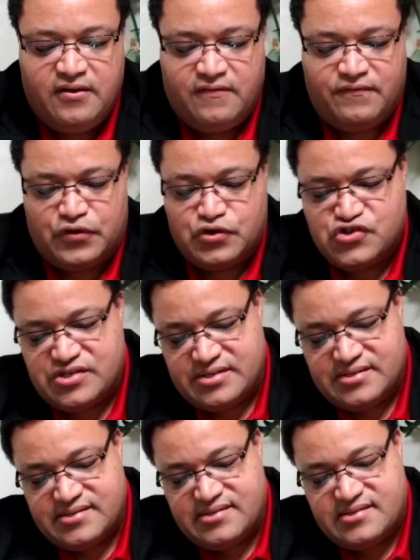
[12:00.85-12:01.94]

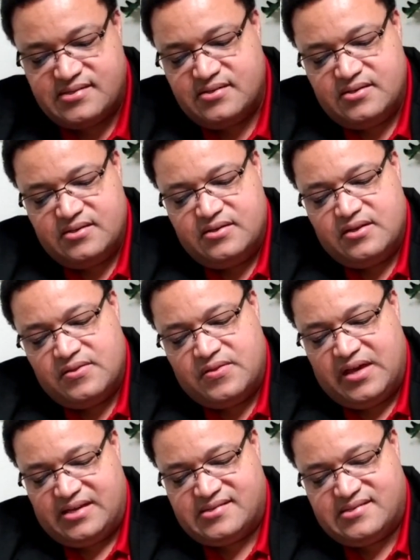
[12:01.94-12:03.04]
versus
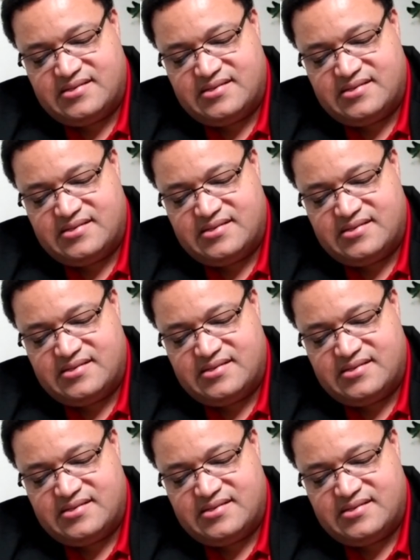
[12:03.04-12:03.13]
this.